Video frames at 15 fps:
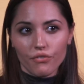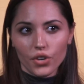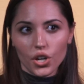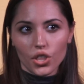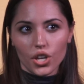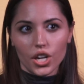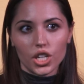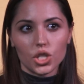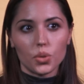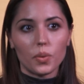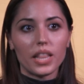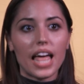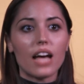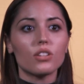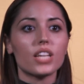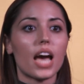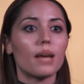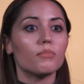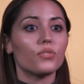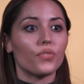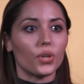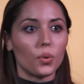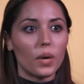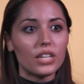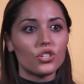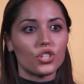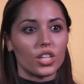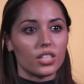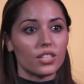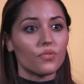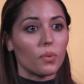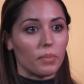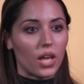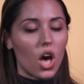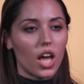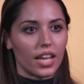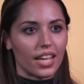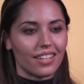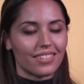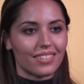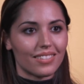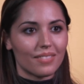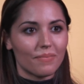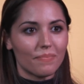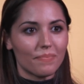further to allow times for questions from the audience.